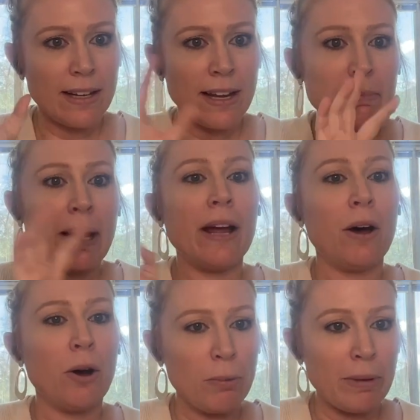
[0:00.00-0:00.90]
in my
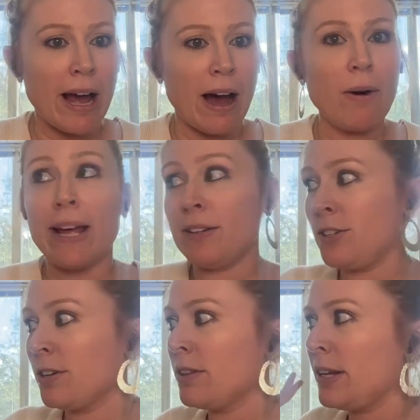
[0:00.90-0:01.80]
home now and
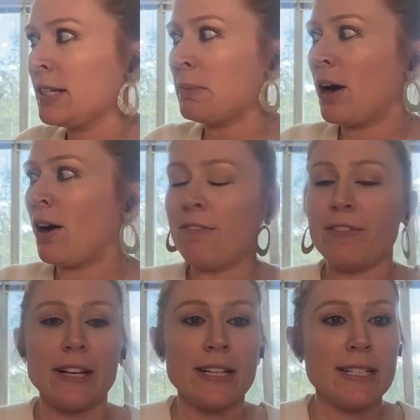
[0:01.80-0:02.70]
certain things in my
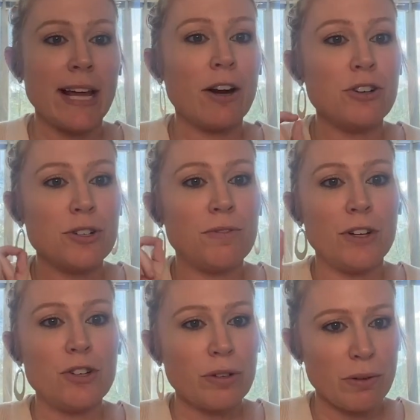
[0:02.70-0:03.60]
office that are just
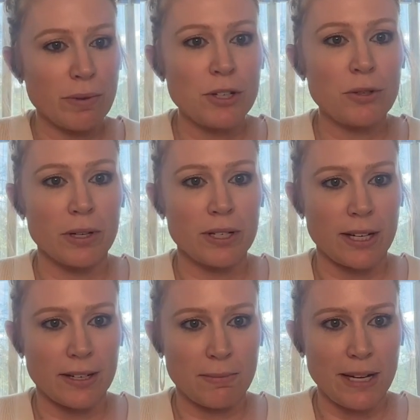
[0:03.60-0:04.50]
visually
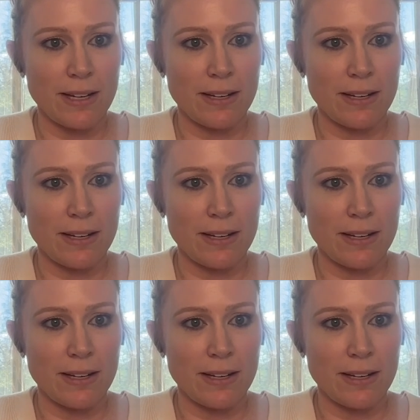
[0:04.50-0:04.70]
resourcing to me